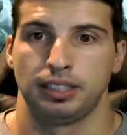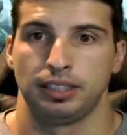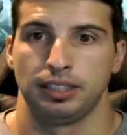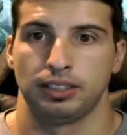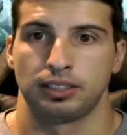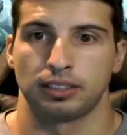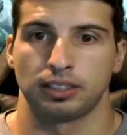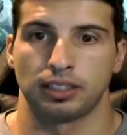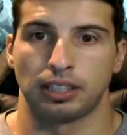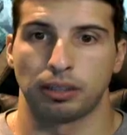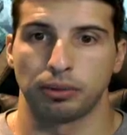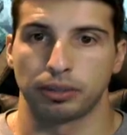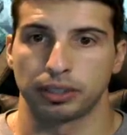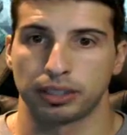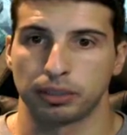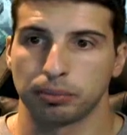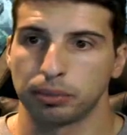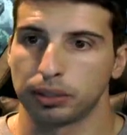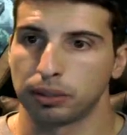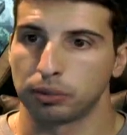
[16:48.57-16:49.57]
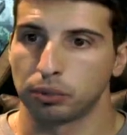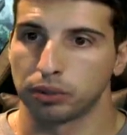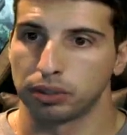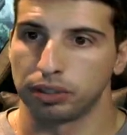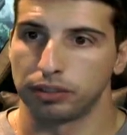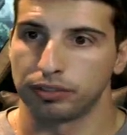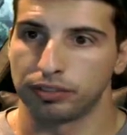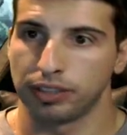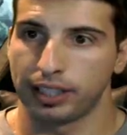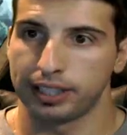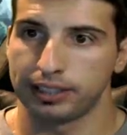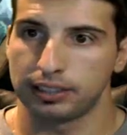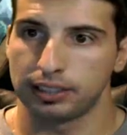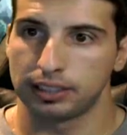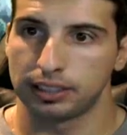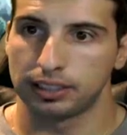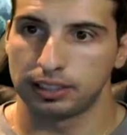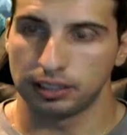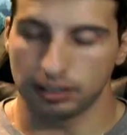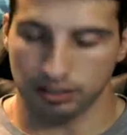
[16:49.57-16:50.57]
So now we're gonna bring Warrior of Light
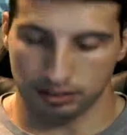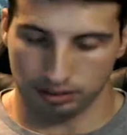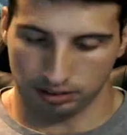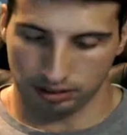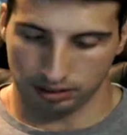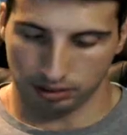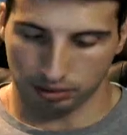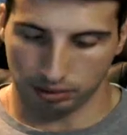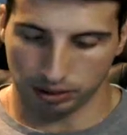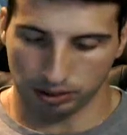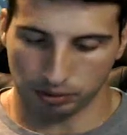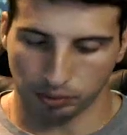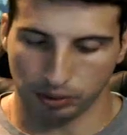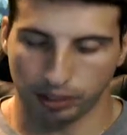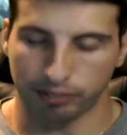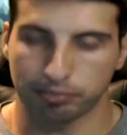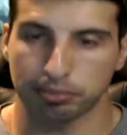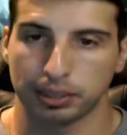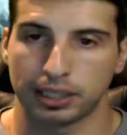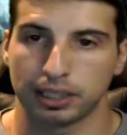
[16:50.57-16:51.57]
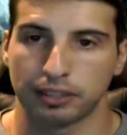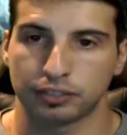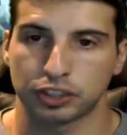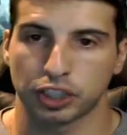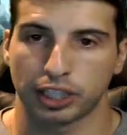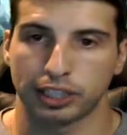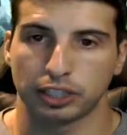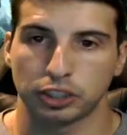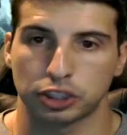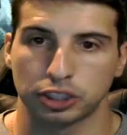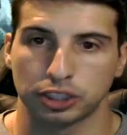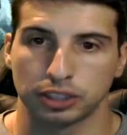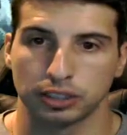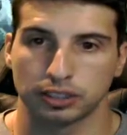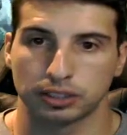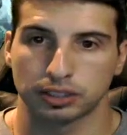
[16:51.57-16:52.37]
in. You know what? We have plenty of Shining Shields.